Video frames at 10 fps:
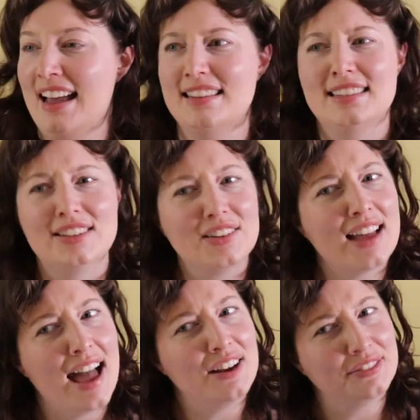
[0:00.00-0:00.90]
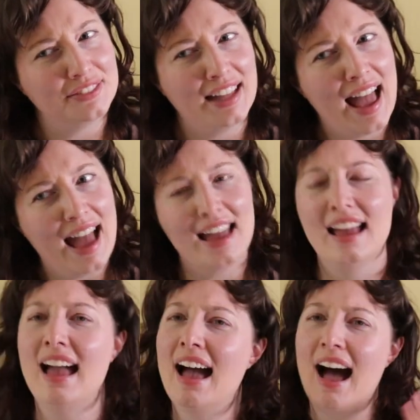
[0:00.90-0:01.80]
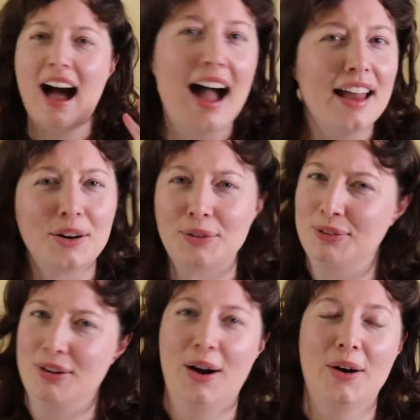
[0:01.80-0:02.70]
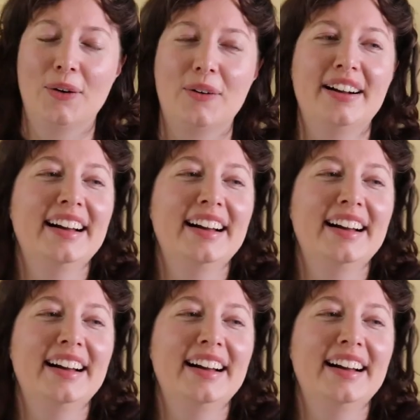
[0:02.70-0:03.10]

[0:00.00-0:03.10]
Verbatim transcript: and still kind of flat. I don't know.